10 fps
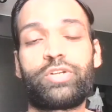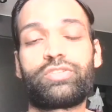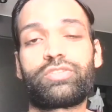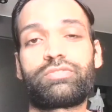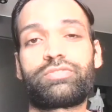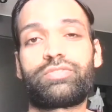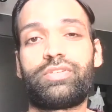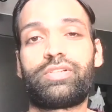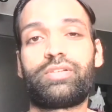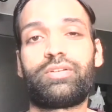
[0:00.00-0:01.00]
of
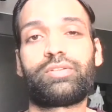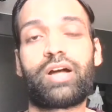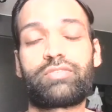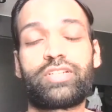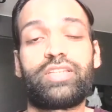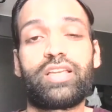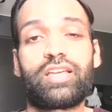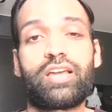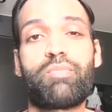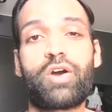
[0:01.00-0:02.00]
after
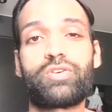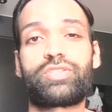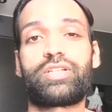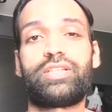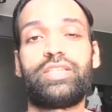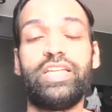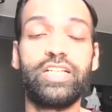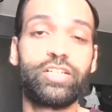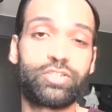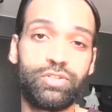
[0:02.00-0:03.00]
thinking about the
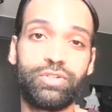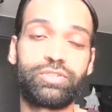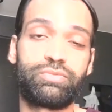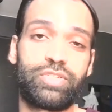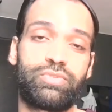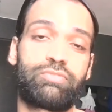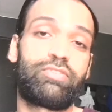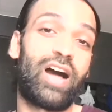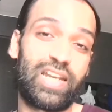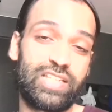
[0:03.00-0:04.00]
English goods, which were
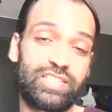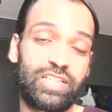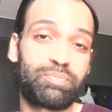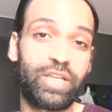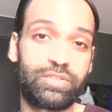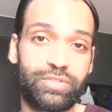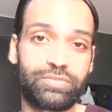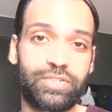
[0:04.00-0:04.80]
far less expensive.